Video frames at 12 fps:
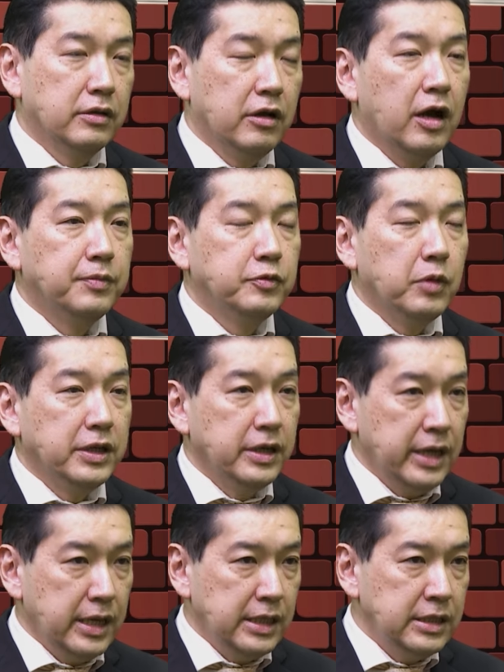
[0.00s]

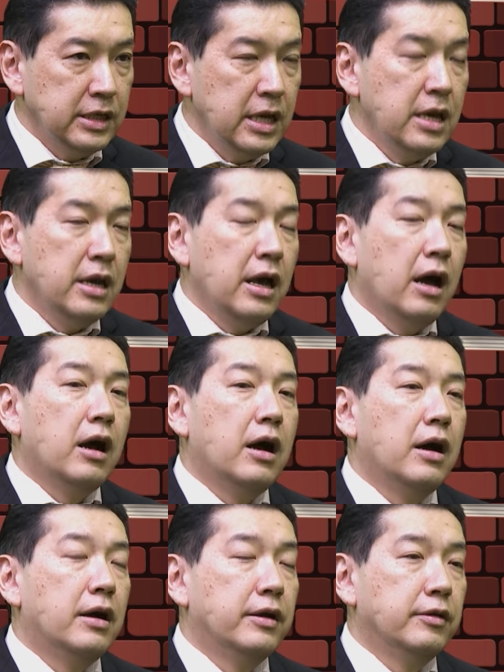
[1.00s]
COP28,
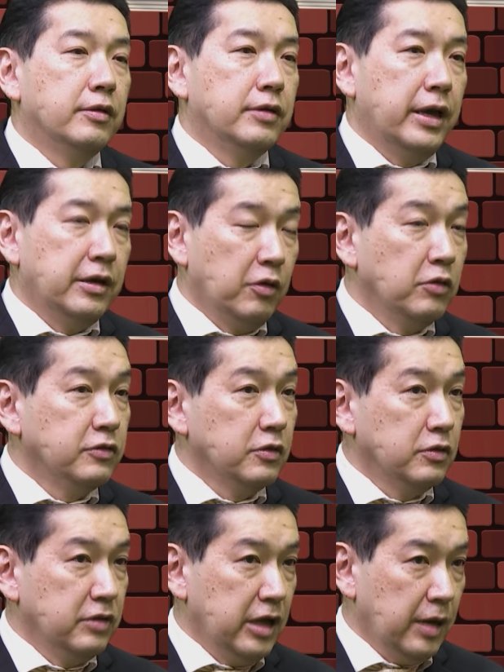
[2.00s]
and
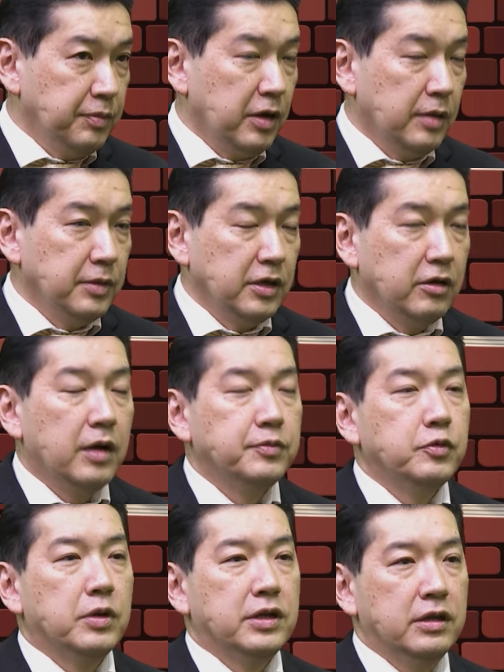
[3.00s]
also the upcoming
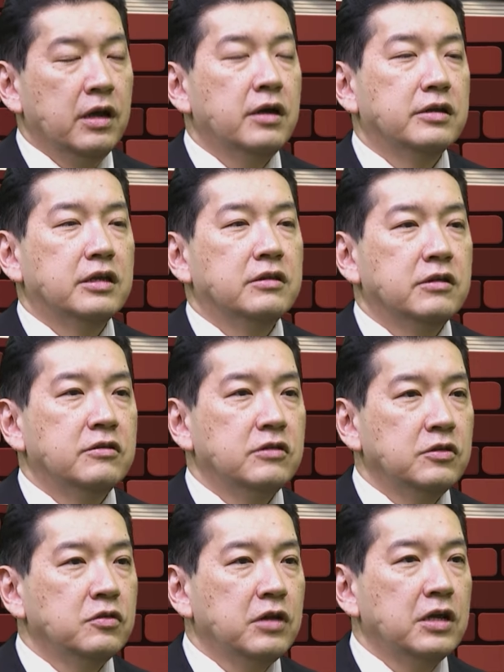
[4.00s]
COP29. In these
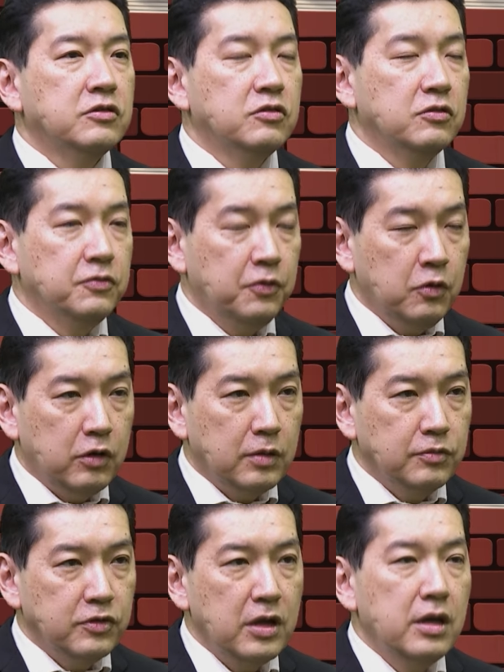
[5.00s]
international
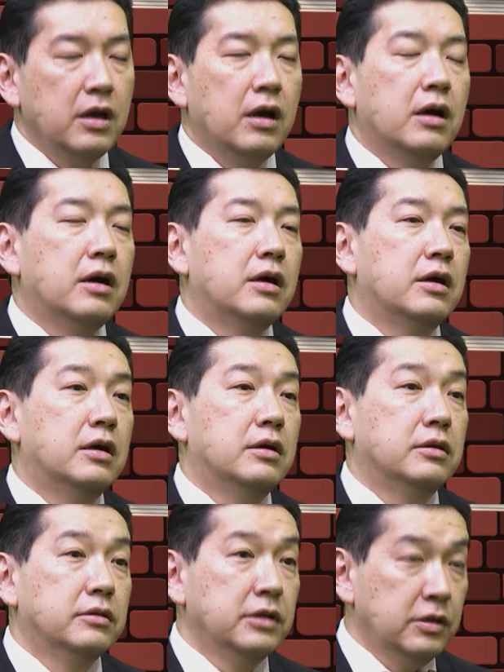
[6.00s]
forums,
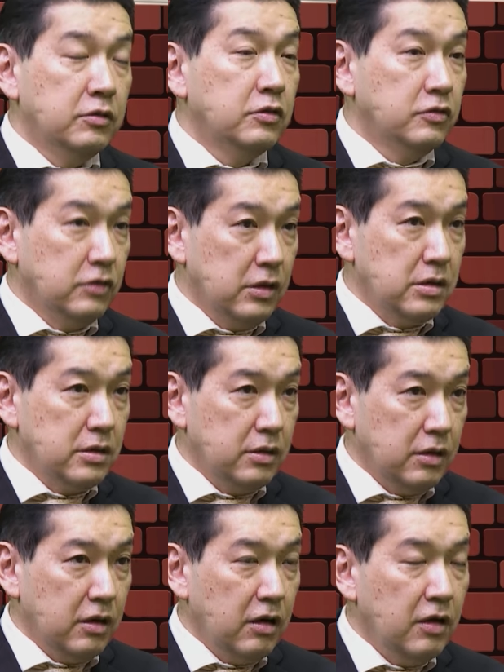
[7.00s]
leaders
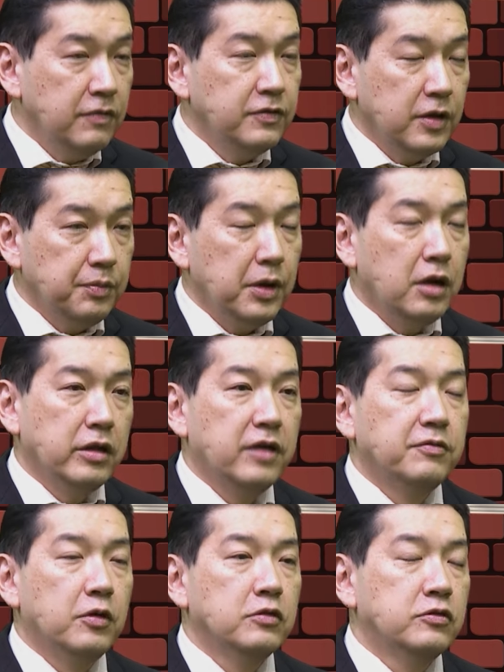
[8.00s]
of Nepal
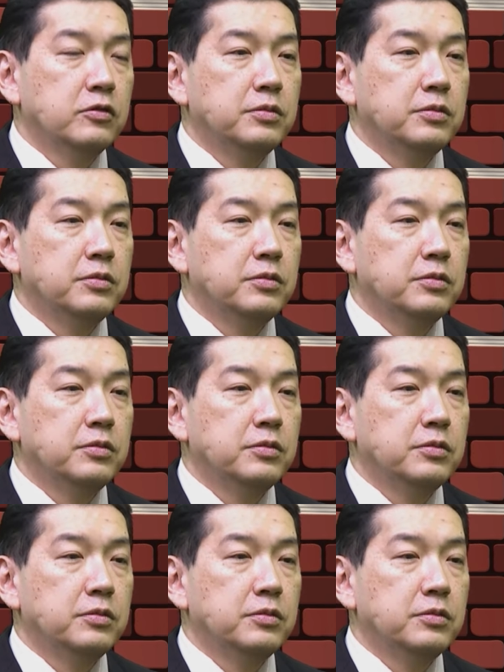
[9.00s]
have also